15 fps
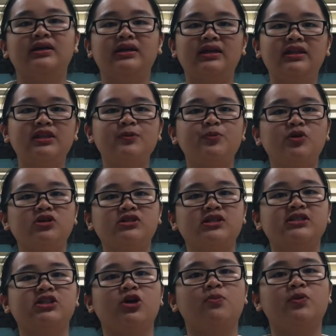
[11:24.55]

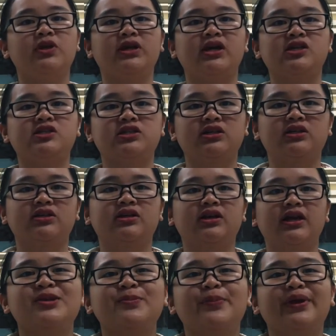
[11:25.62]
Inter-process communication.
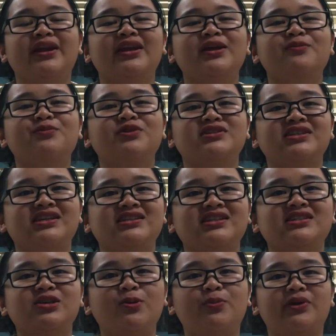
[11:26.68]
Independent
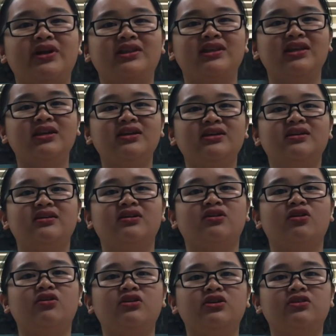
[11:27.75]
processes operating
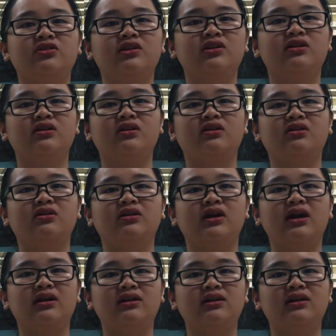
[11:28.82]

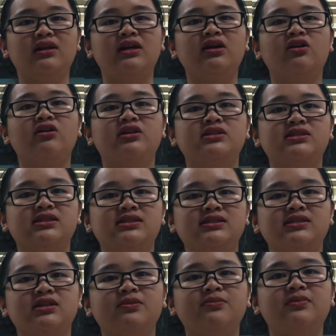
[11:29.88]
concurrently on a
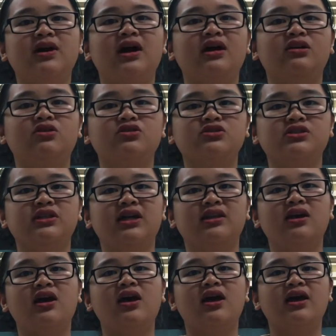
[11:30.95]
system are those that
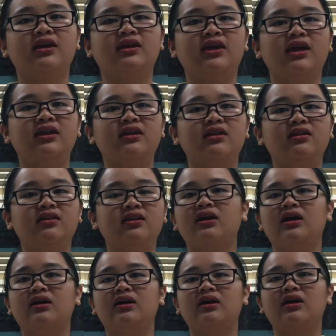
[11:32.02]
can
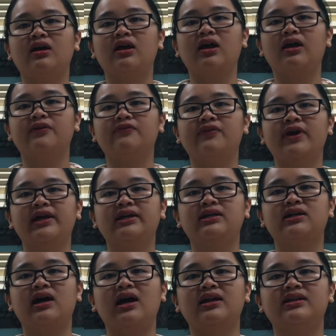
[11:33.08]
affect
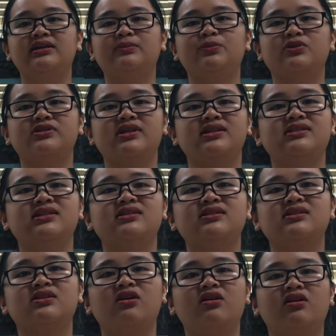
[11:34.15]
other processes
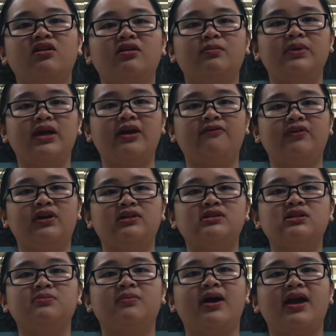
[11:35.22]
or be
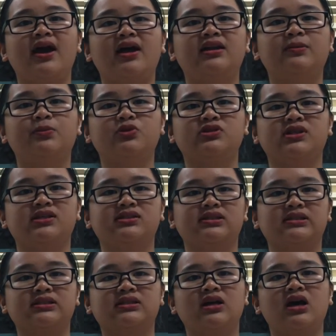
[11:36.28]
affected by other processes.